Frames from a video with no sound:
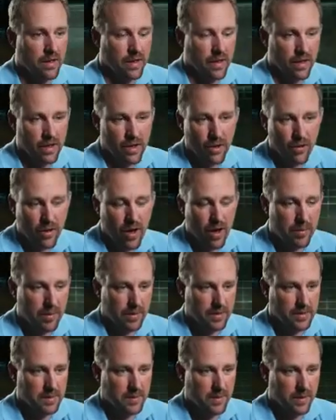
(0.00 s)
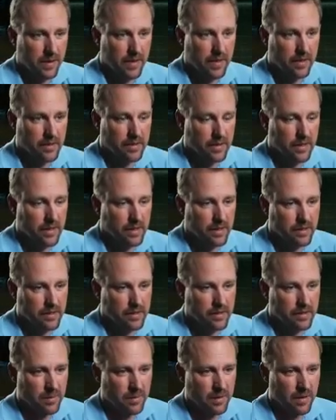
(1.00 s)
The co-op experience
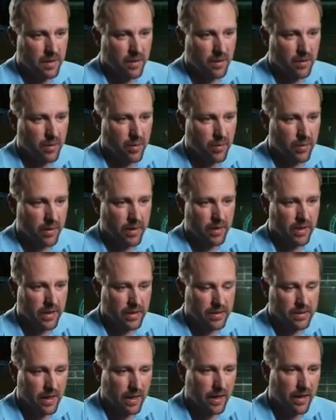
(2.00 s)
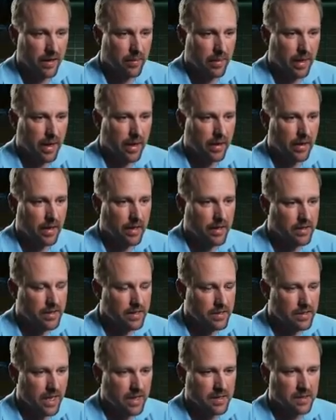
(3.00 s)
is something that we're really excited about, and it
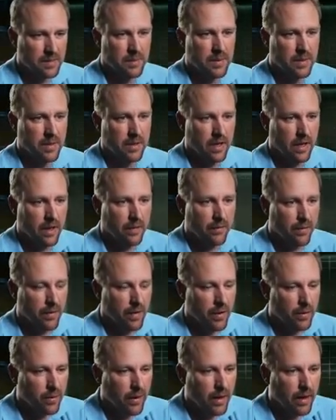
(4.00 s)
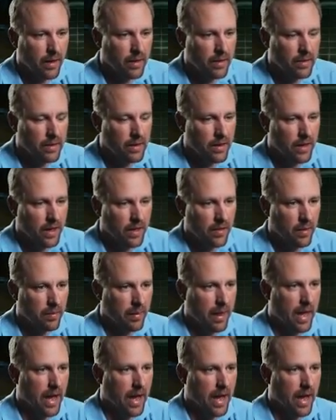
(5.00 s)
just hasn't been done very well in the